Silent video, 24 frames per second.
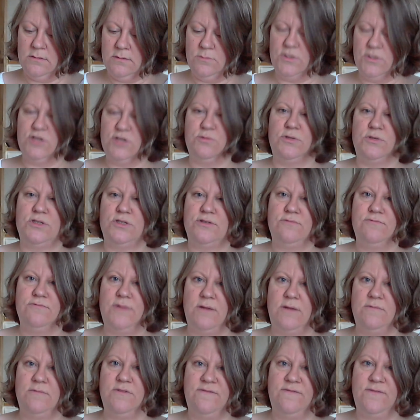which was
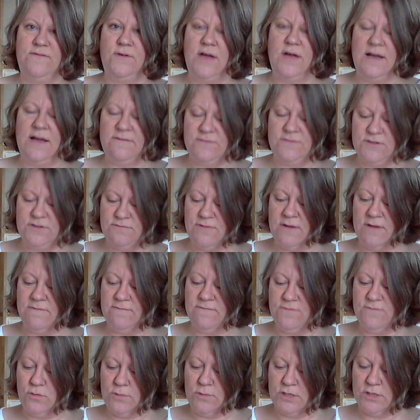round after round
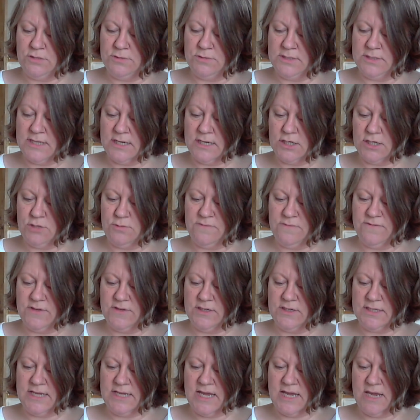four, which was the actual
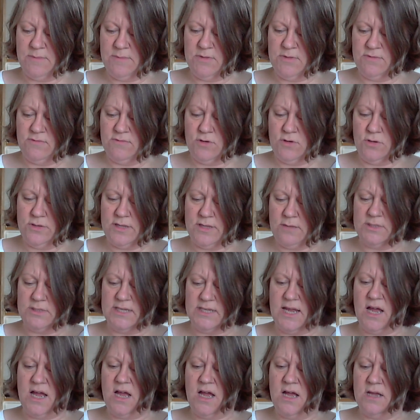first cable row, and that was
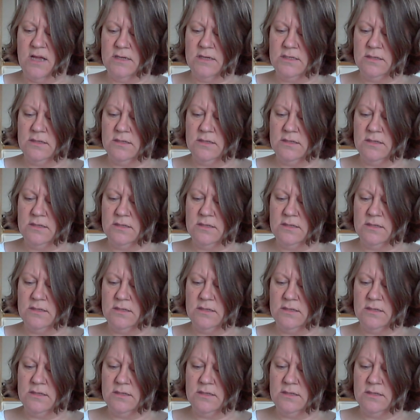hard.